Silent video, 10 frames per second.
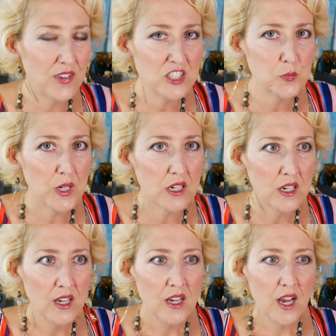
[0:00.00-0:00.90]
Facebook,
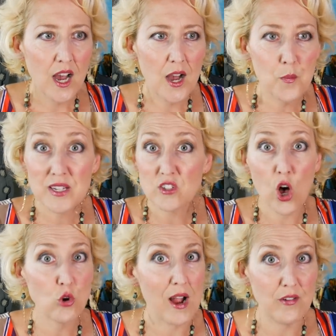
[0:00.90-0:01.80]
uh, but it's
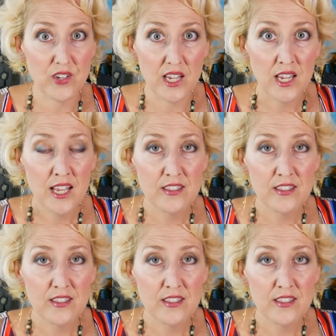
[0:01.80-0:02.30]
all crafty.